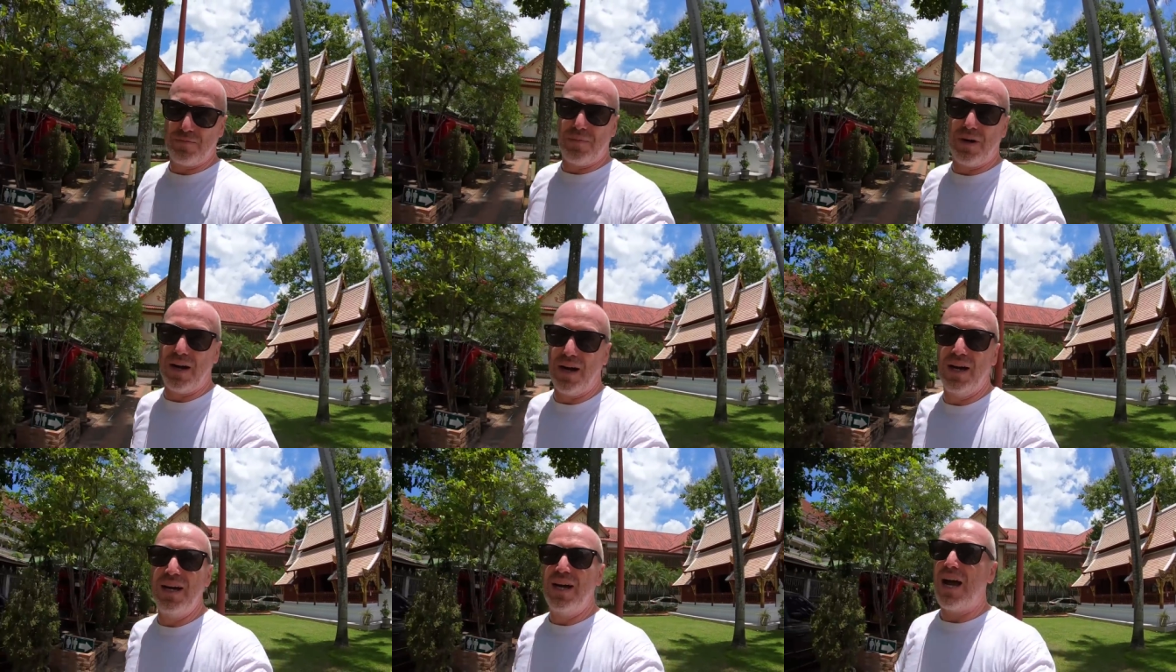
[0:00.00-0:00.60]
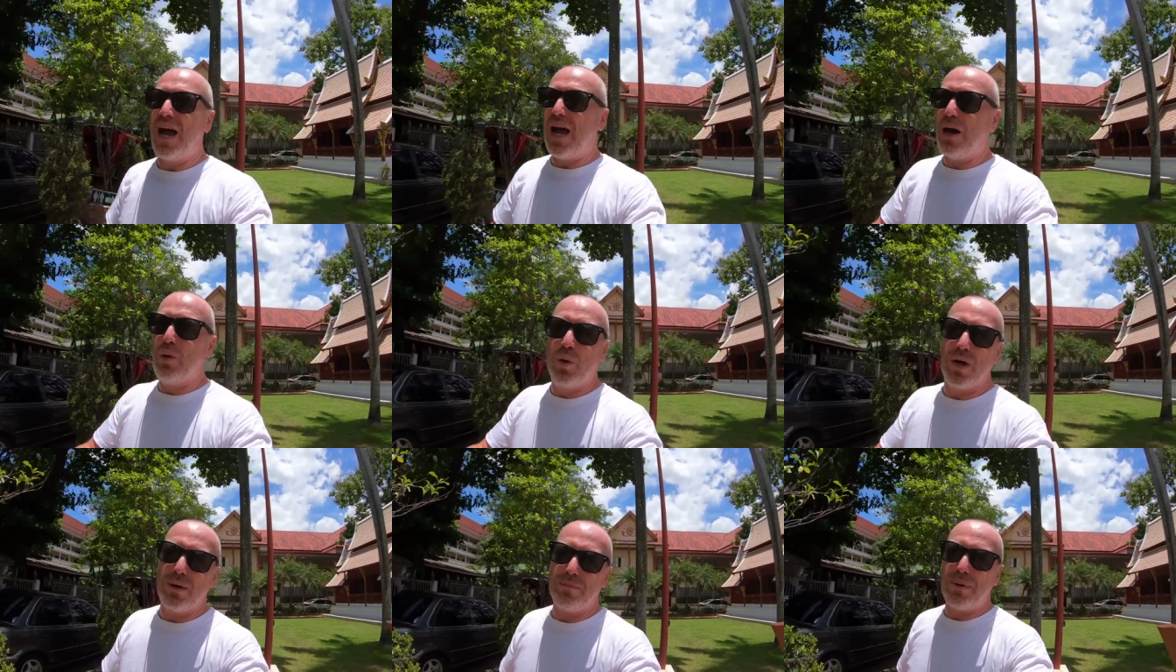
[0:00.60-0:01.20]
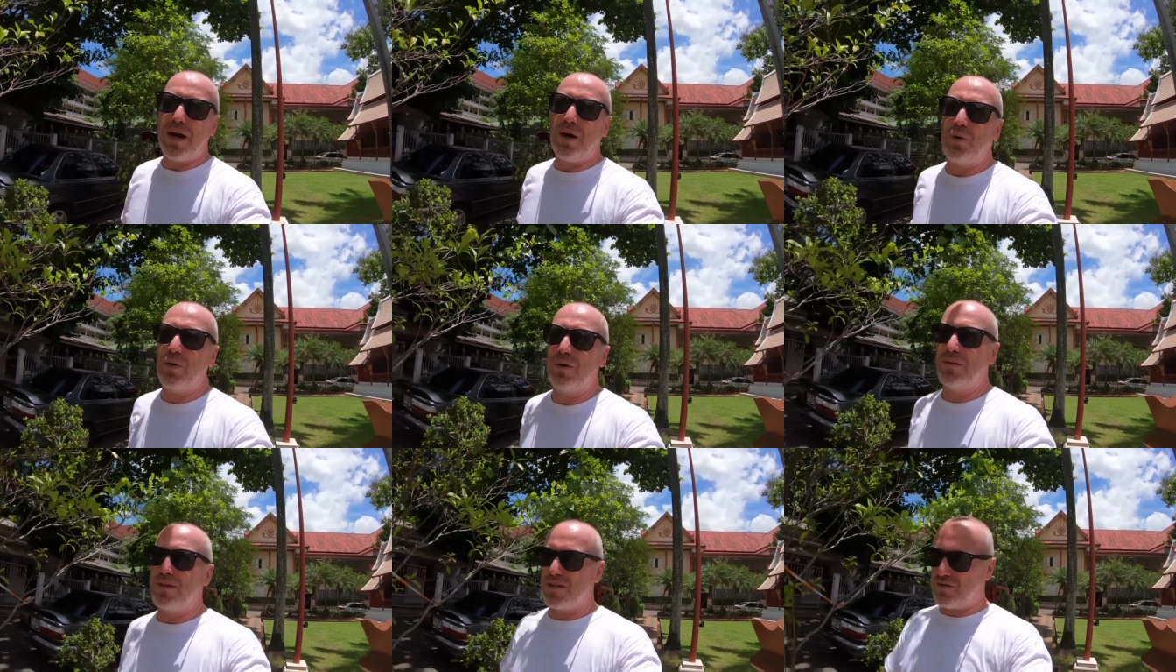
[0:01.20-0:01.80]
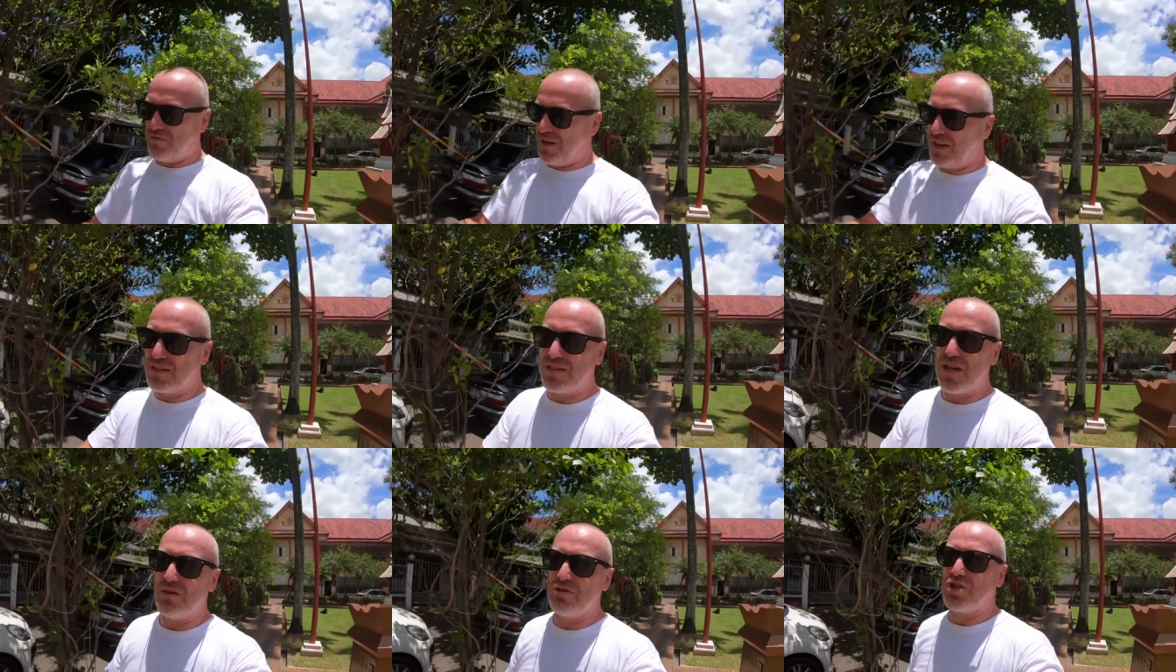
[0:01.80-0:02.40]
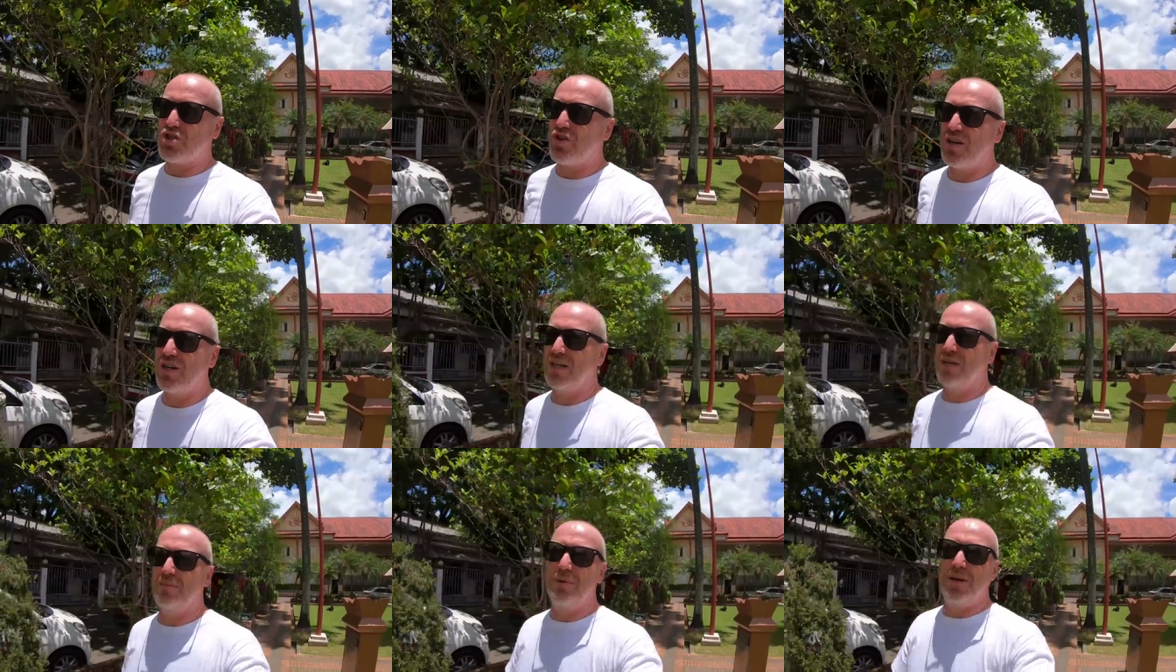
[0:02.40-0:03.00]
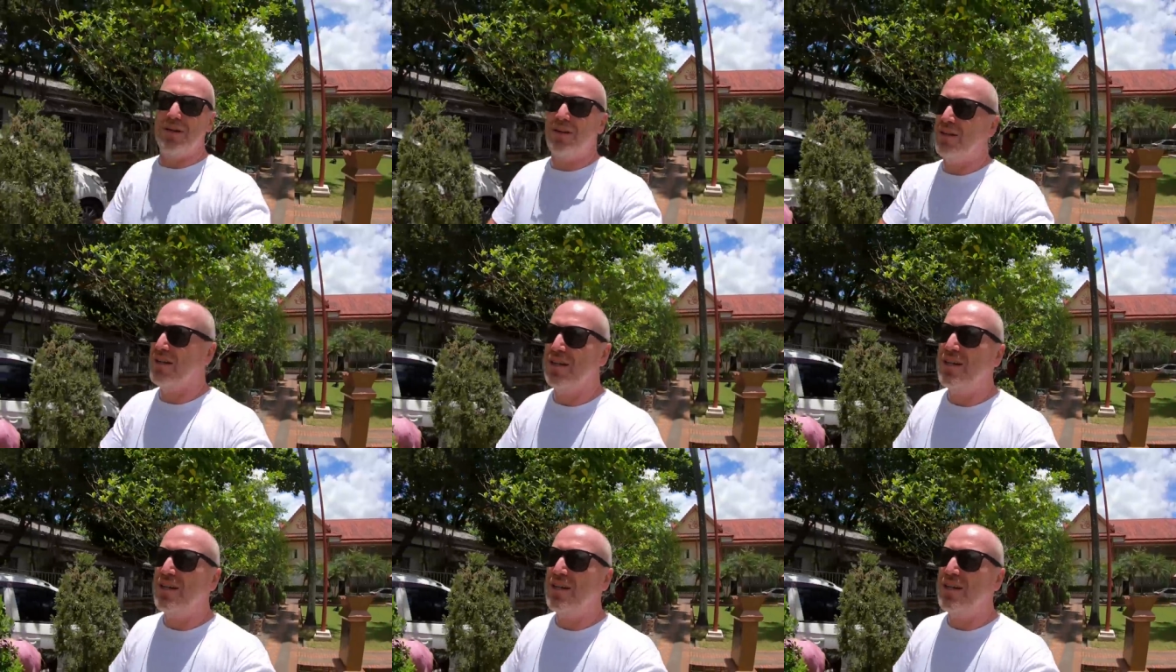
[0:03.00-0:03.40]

But out and about, this thing is going straight in the bin.